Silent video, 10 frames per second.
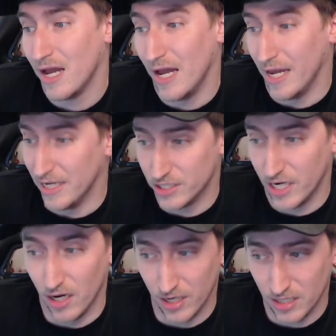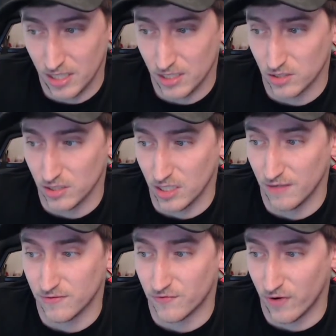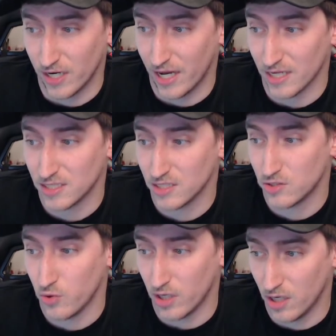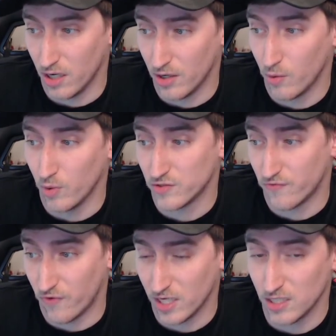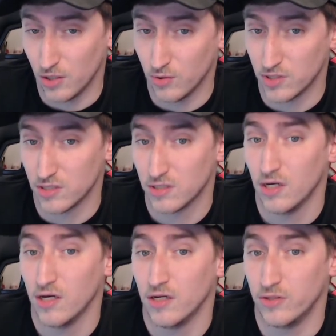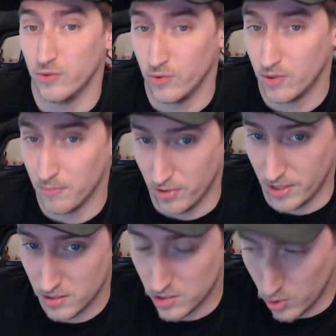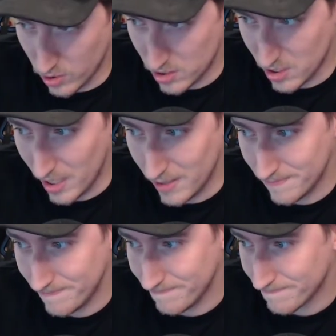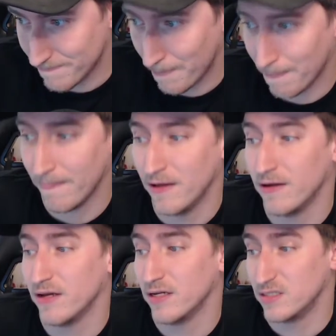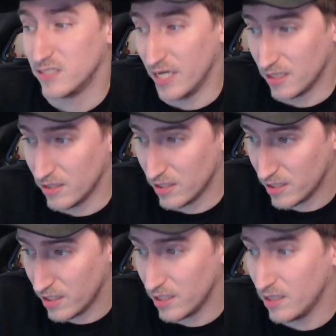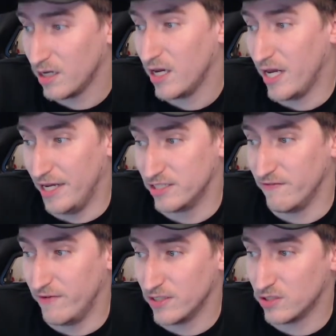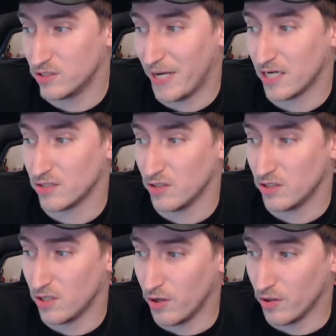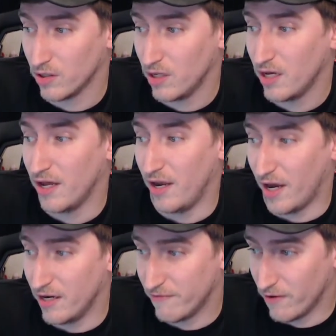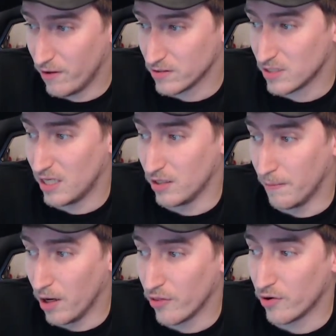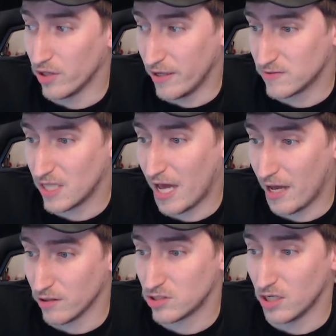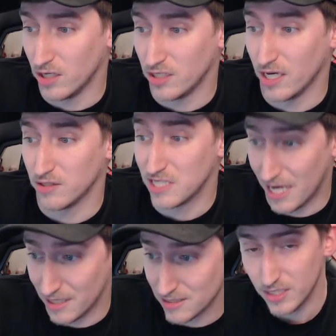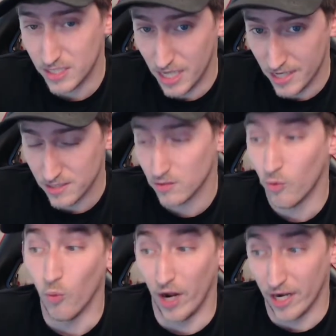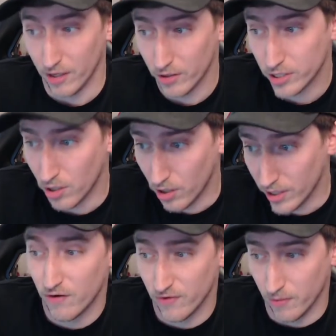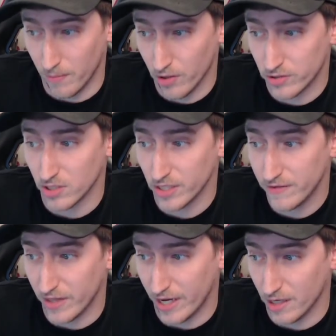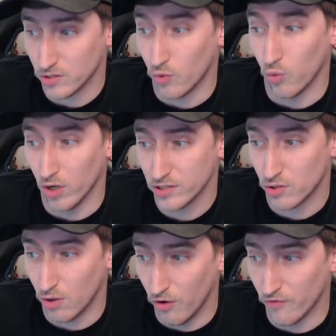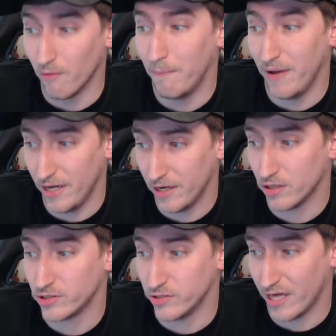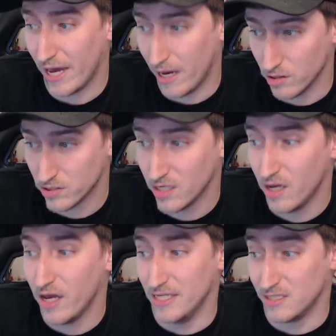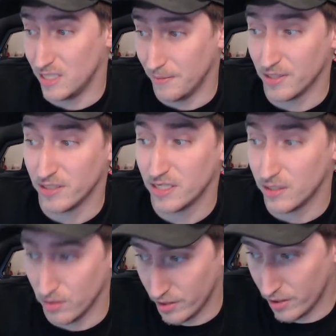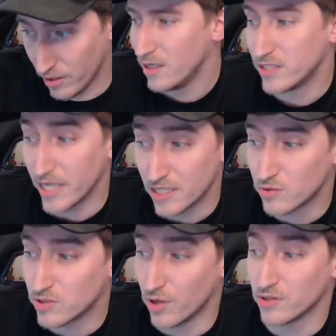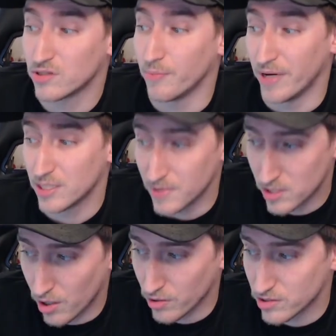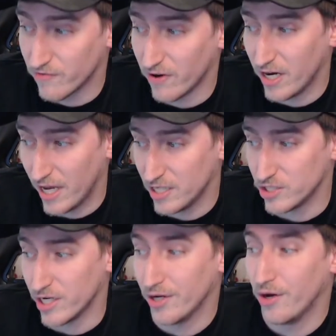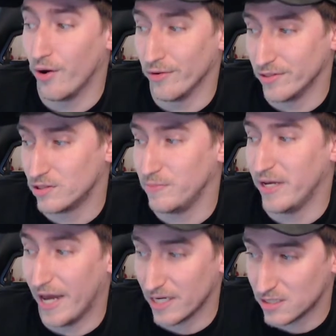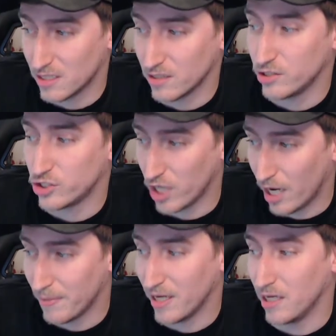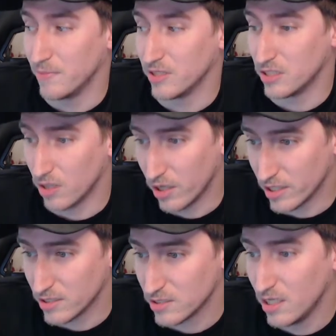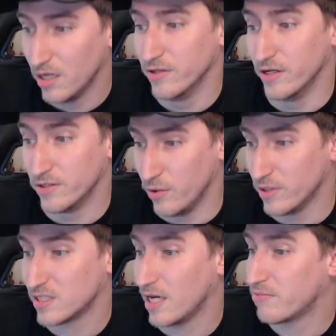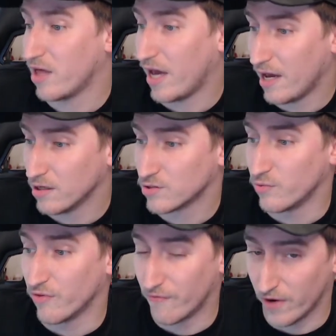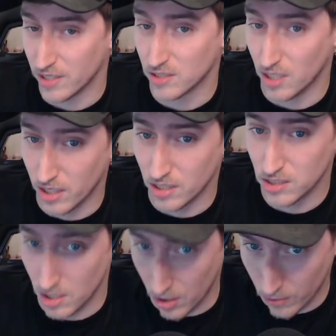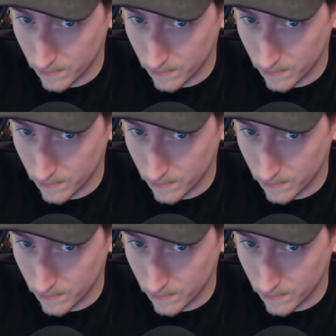AJ unintentionally gives Frank access to a gun, which Frank uses to complete suicide. Taking the gun, AJ ventures back into the tunnel. Night falls, and the mother leaves the house to hunt down Tess. Tess, waiting in her car for the mother to leave the house, runs her over, pinning her to the house and seemingly killing her. Tess returns to the basement tunnel to find AJ, only to be accidentally shot by him in the darkness. The two escape the house with Frank's gun in tow.